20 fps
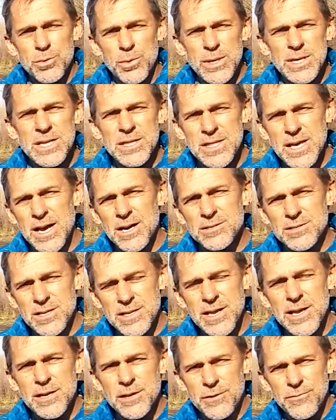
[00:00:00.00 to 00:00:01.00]

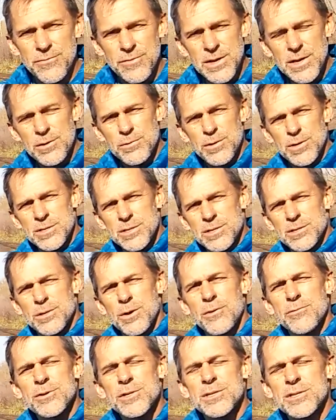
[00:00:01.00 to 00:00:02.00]
20,000 acre feet, which
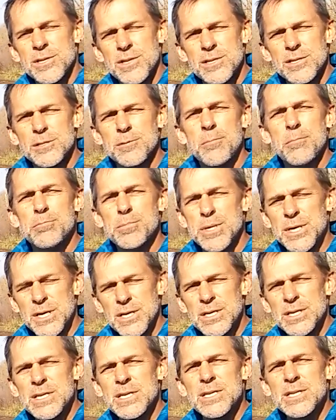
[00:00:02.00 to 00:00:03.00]
is over 6
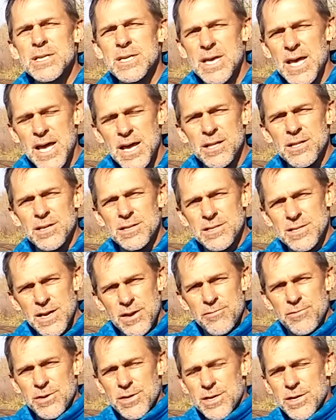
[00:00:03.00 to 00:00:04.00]
billion gallons
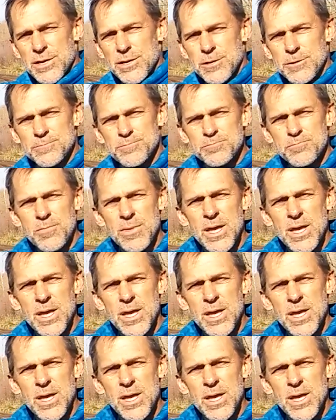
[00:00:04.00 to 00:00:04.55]
every year.